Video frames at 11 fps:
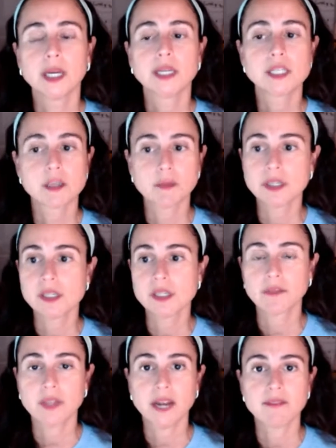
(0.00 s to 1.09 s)
Some of the
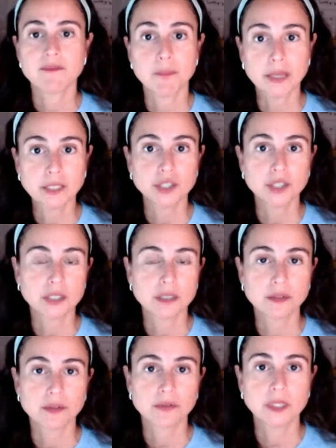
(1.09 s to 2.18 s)
stuff that I've
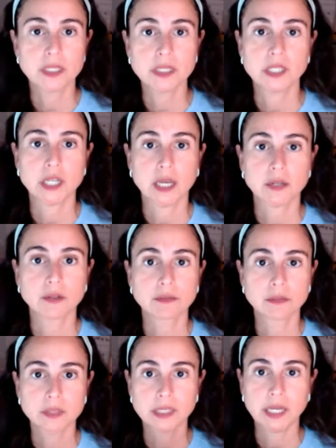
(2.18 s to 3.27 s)
mentioned through this
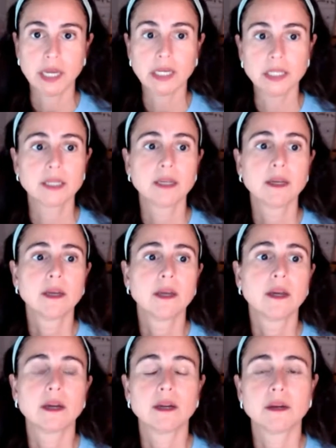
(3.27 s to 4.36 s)
channel tonight,
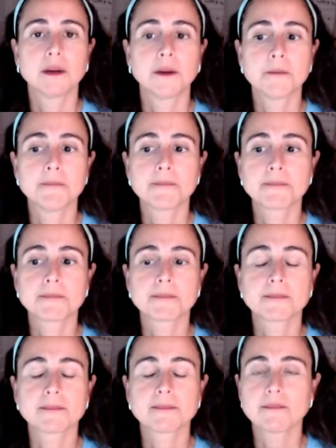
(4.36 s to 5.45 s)
um,
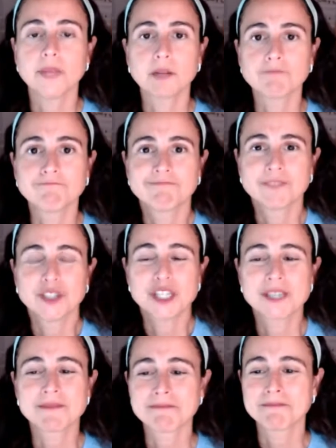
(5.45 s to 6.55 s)

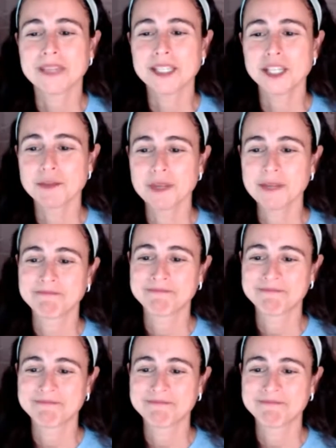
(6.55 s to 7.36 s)
just message me.